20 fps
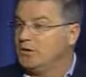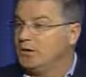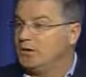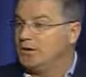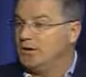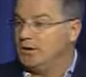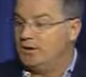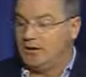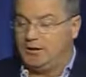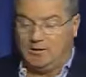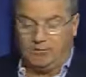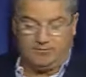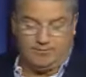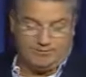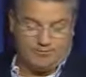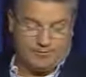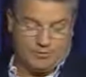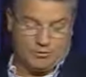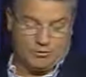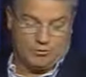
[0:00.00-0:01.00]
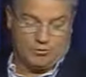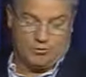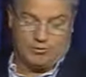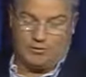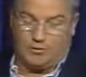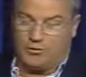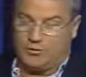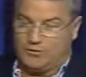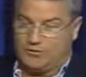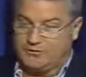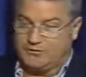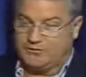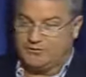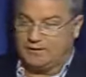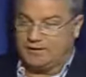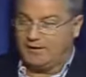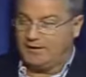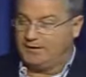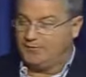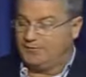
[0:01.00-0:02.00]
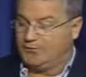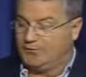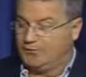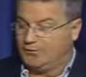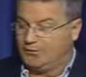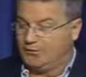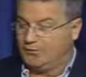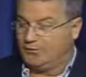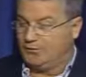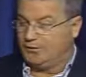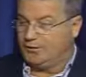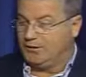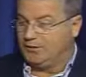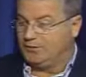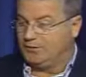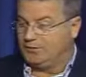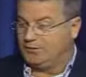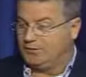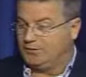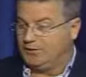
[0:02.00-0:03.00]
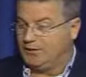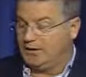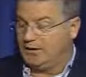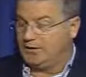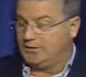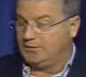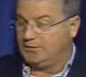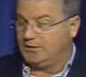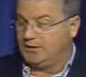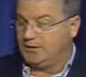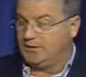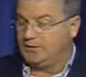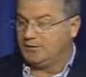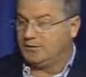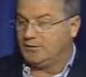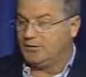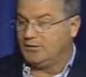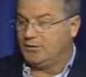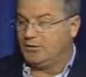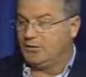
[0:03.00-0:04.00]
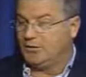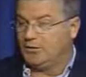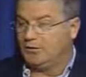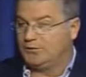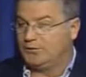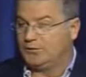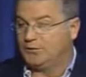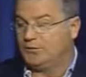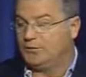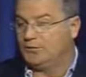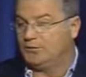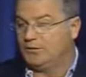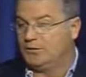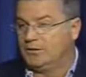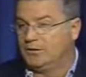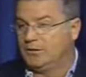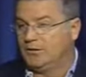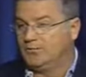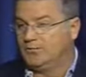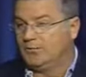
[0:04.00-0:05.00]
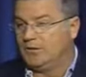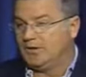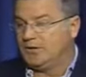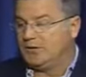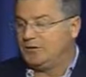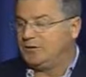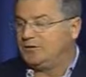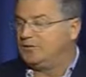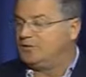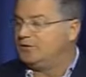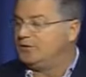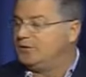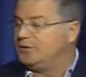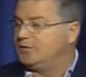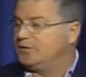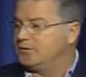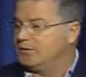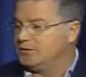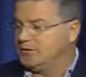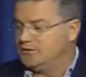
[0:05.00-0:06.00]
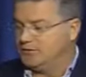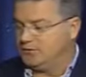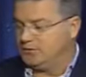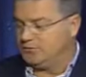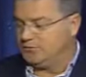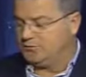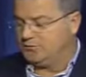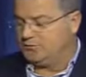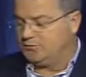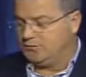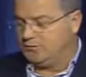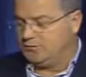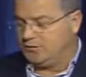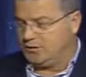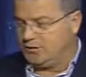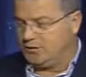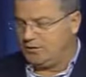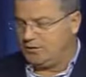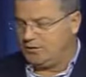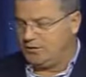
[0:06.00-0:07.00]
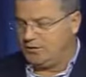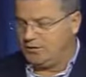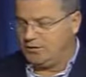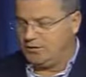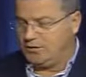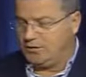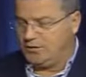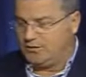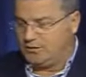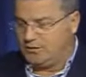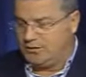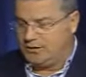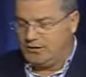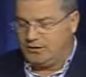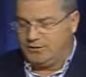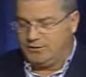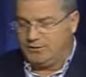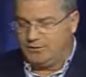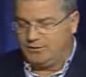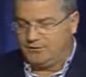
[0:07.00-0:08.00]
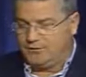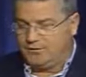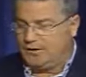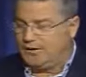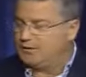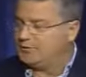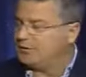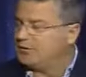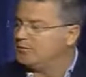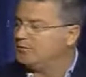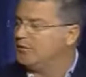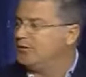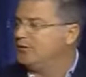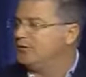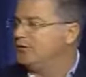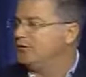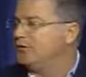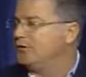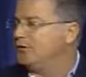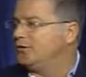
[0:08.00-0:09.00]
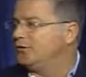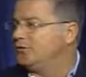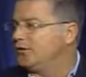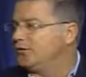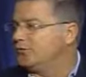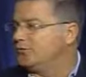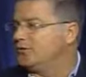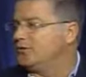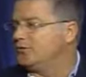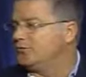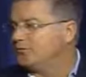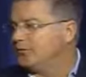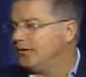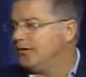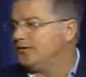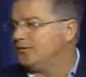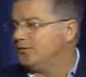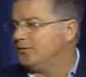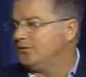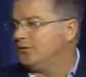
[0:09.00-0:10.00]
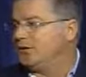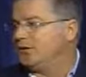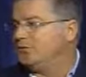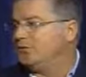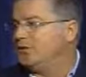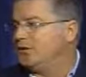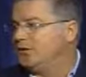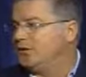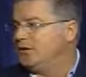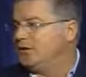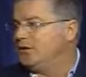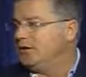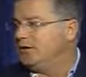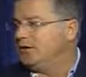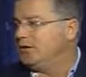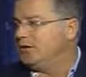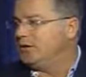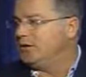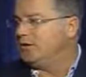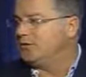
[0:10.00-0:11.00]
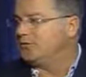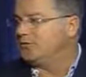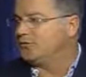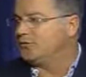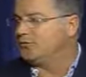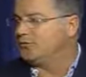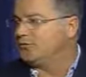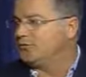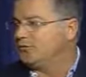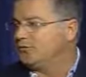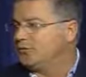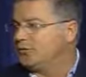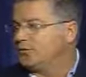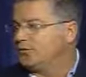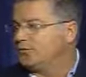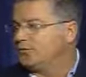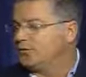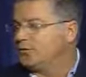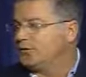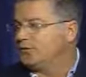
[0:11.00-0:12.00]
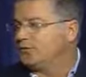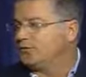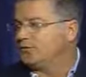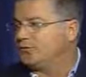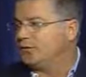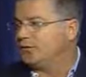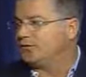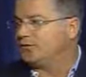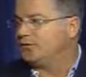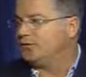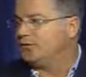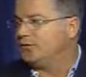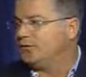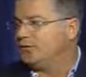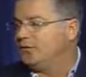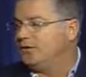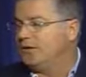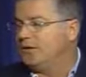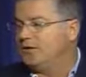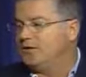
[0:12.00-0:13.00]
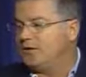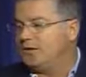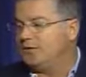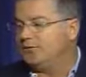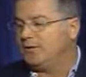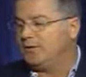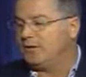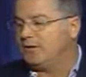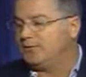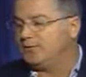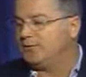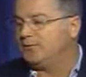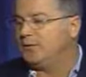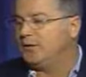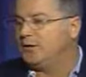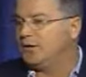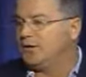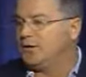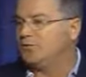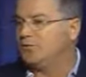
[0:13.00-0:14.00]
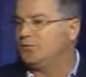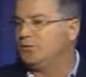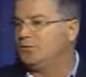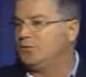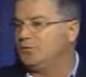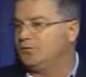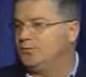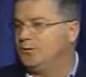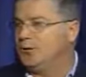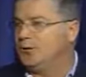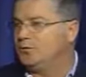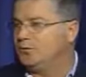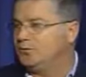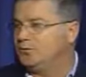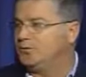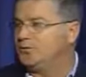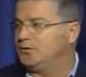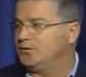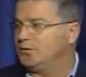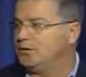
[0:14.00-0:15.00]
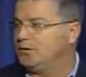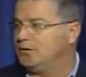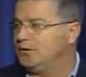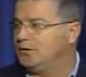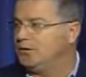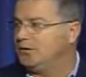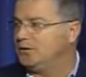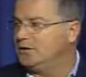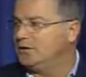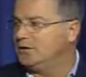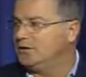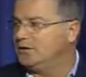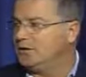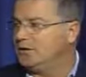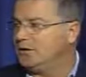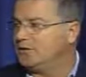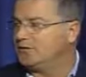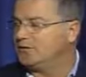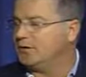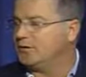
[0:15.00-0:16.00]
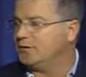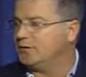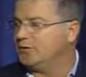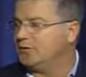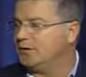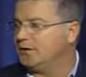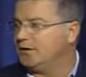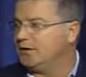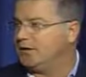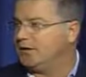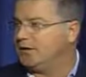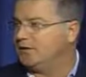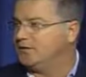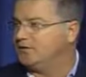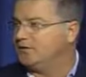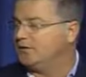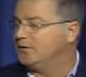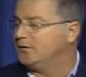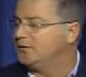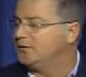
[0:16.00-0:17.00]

Um, one of the questions I had for you is is that uh, you know also maybe you did or didn't uh, get on this topic, but you know sexual harassment mm -hmm. can be mm-hmm. a, source mm -hmm. of mm-hmm. workplace stress Definitely. too. Now I've had a, a few of those in, in, in the last couple decades